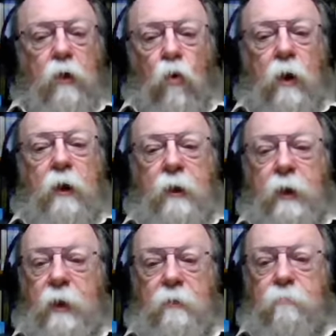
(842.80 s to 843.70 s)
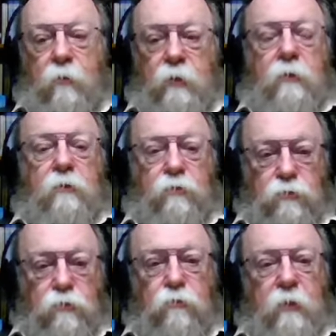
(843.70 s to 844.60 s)
way anybody could
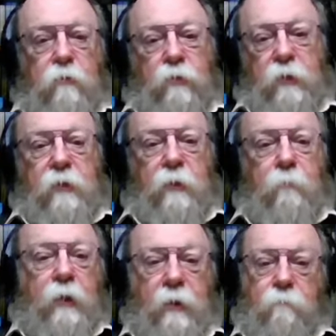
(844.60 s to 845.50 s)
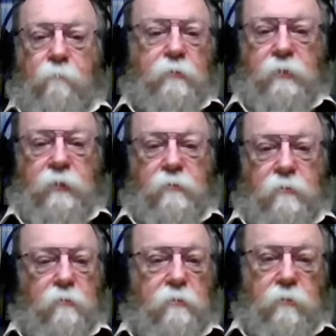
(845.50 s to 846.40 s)
do that without coming out
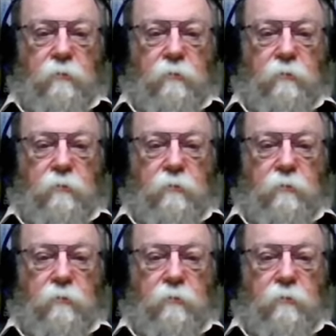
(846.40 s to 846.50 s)
PTSD.